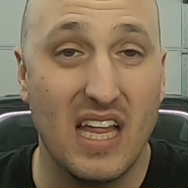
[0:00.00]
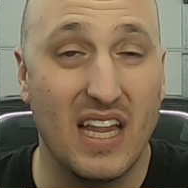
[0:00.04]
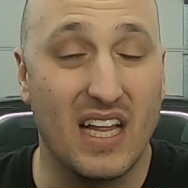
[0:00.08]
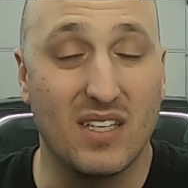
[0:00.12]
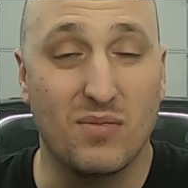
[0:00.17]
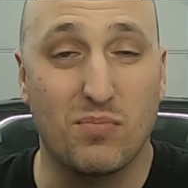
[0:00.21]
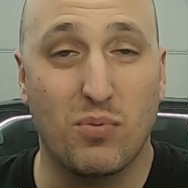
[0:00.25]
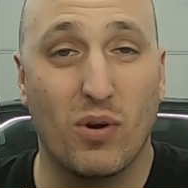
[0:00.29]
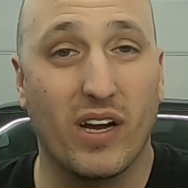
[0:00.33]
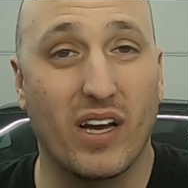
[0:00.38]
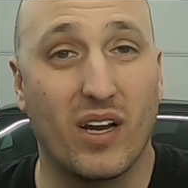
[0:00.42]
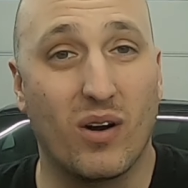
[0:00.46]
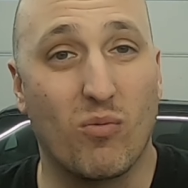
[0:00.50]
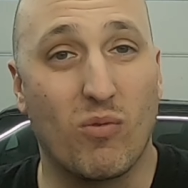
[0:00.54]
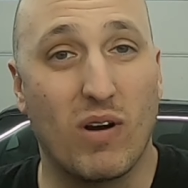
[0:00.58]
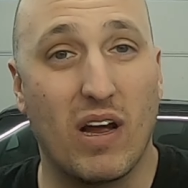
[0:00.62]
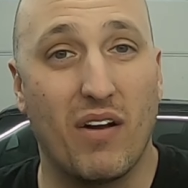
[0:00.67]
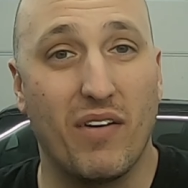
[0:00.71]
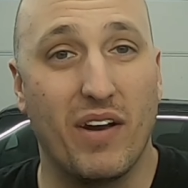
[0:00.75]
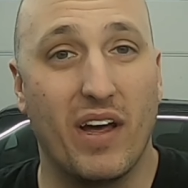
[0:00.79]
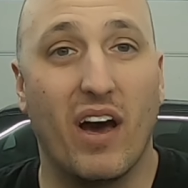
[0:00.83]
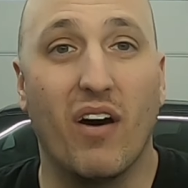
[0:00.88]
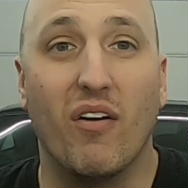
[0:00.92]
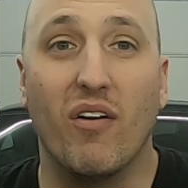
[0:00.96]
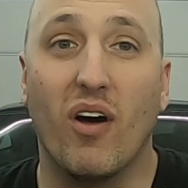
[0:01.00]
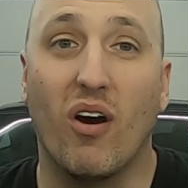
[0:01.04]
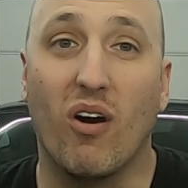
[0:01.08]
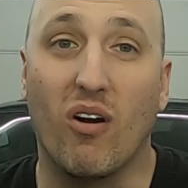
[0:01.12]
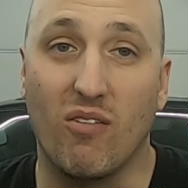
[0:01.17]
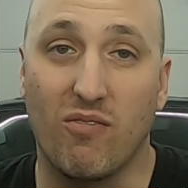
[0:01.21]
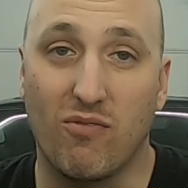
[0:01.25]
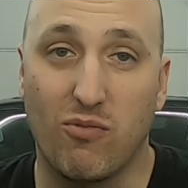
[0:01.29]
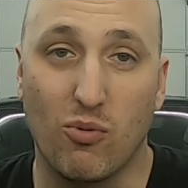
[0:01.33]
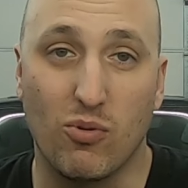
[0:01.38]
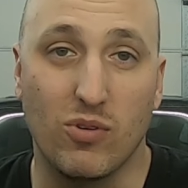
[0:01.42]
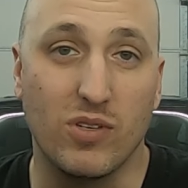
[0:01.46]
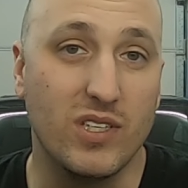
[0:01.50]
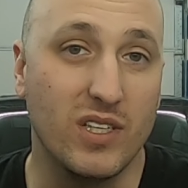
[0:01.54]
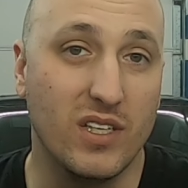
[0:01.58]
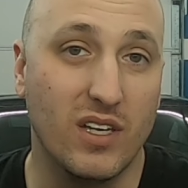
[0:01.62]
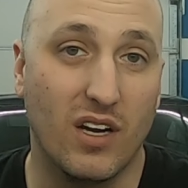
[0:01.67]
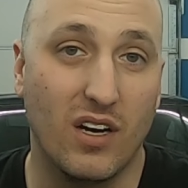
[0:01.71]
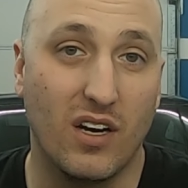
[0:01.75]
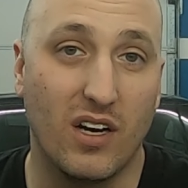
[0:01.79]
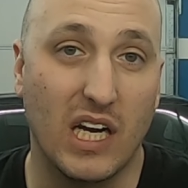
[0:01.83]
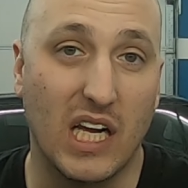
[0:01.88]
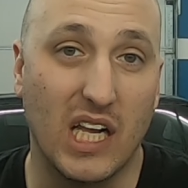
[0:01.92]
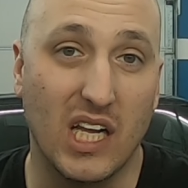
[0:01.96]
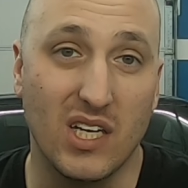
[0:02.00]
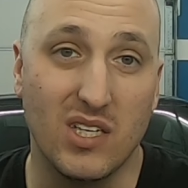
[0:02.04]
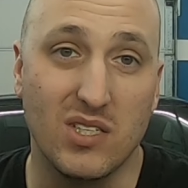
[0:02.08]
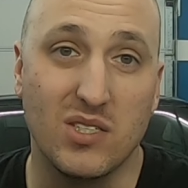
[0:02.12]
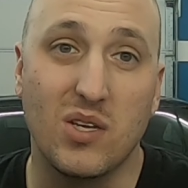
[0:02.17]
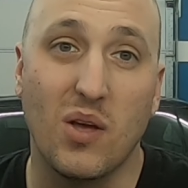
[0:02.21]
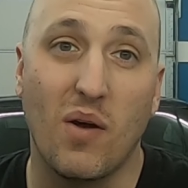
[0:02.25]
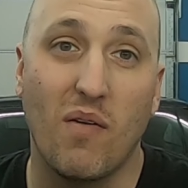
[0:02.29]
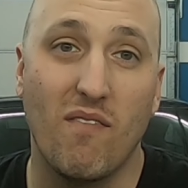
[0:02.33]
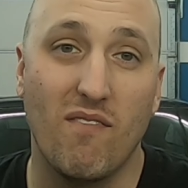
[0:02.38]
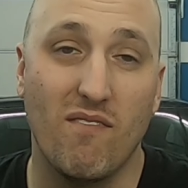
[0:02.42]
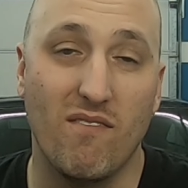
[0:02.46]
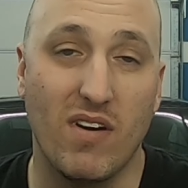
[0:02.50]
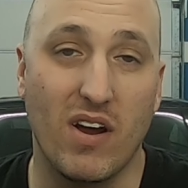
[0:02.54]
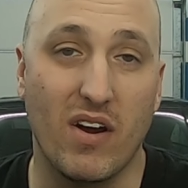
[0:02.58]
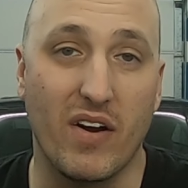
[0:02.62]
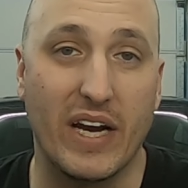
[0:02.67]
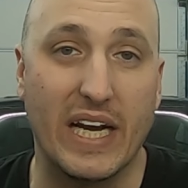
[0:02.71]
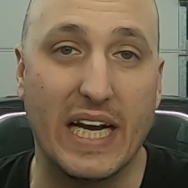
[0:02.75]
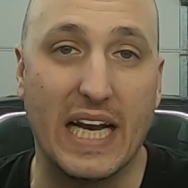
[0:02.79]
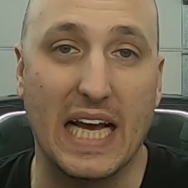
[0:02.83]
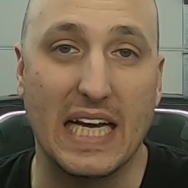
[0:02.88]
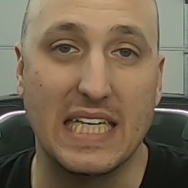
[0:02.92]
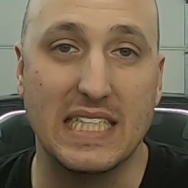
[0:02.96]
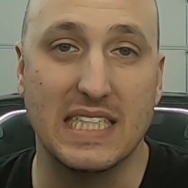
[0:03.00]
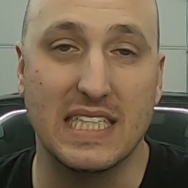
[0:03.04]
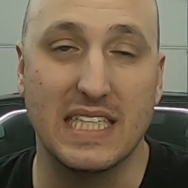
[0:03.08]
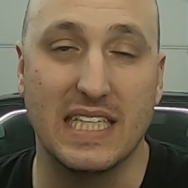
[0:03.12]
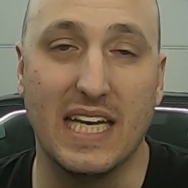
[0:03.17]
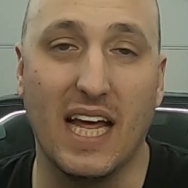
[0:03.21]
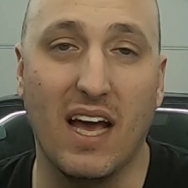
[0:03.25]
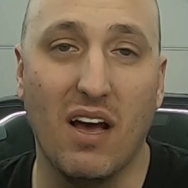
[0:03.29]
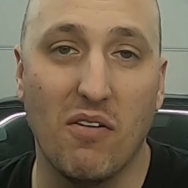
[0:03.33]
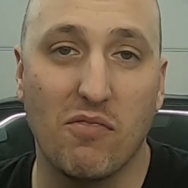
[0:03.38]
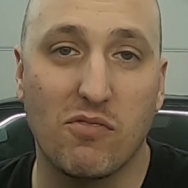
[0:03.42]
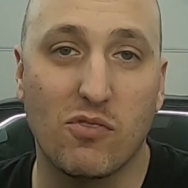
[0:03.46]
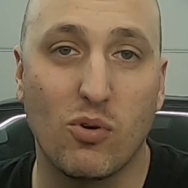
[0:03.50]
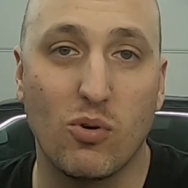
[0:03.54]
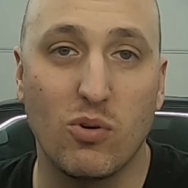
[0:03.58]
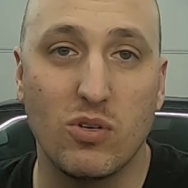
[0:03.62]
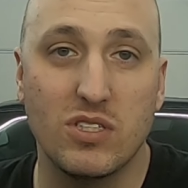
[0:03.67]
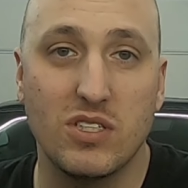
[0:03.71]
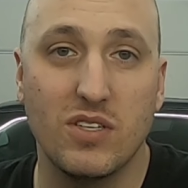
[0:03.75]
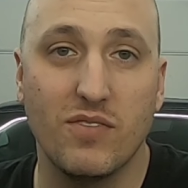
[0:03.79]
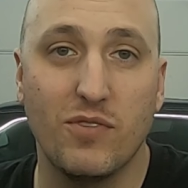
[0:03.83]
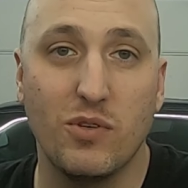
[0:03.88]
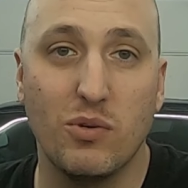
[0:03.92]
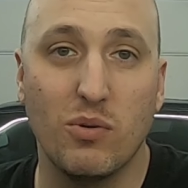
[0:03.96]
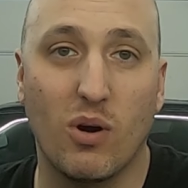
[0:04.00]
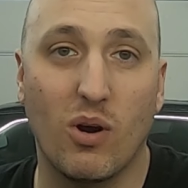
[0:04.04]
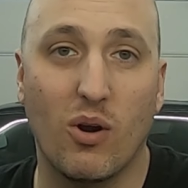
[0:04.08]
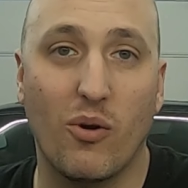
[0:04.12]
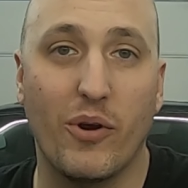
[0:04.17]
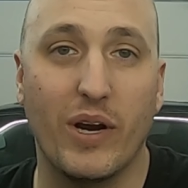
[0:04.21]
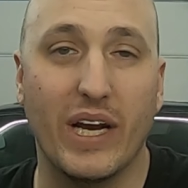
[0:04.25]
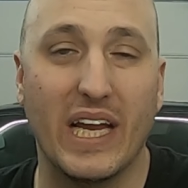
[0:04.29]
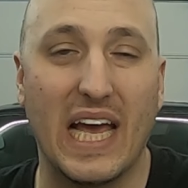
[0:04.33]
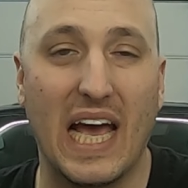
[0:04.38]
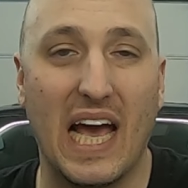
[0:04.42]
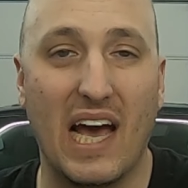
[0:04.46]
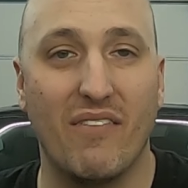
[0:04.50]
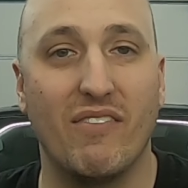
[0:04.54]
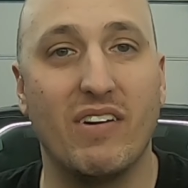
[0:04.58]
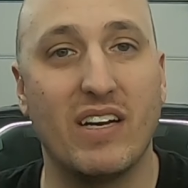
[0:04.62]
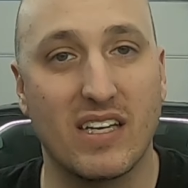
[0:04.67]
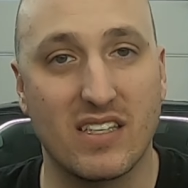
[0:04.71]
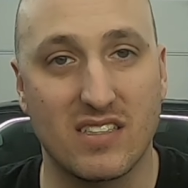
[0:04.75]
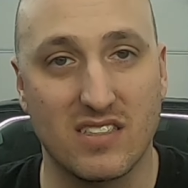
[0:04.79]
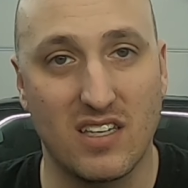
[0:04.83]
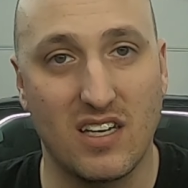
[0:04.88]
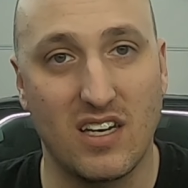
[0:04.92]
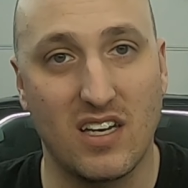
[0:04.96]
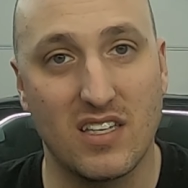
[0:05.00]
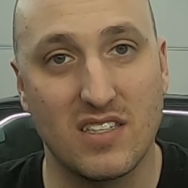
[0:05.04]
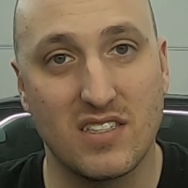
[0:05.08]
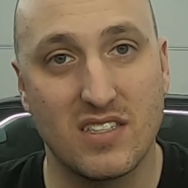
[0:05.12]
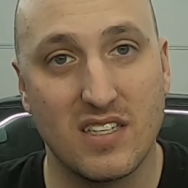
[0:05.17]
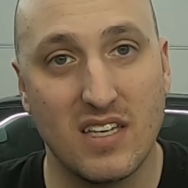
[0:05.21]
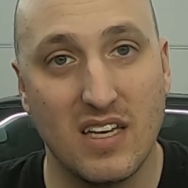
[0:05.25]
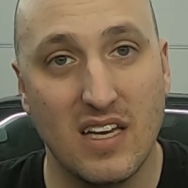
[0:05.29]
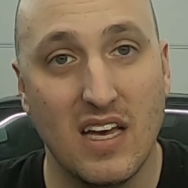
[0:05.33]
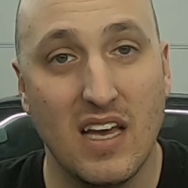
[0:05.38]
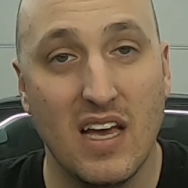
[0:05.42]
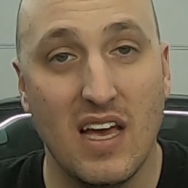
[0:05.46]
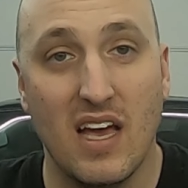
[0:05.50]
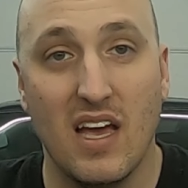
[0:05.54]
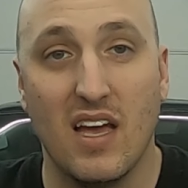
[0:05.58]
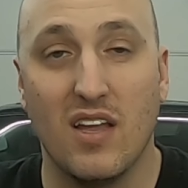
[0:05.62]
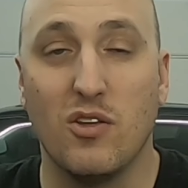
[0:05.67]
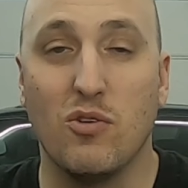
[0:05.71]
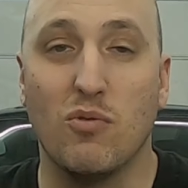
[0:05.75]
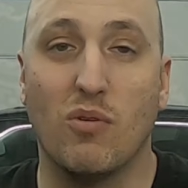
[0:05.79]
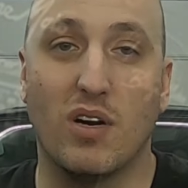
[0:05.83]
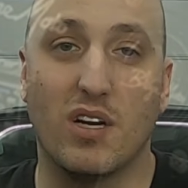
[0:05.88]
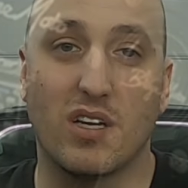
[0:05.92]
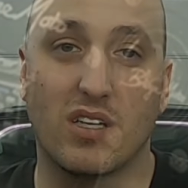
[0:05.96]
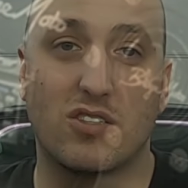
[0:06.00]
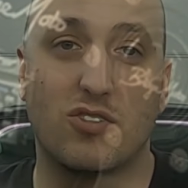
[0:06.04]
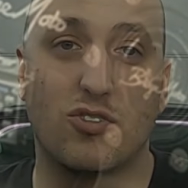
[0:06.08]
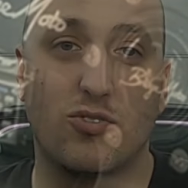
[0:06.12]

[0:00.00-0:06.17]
It's probably gonna round out our $1,400 very nicely. Now, of course, if you already have an exhaust, you wanna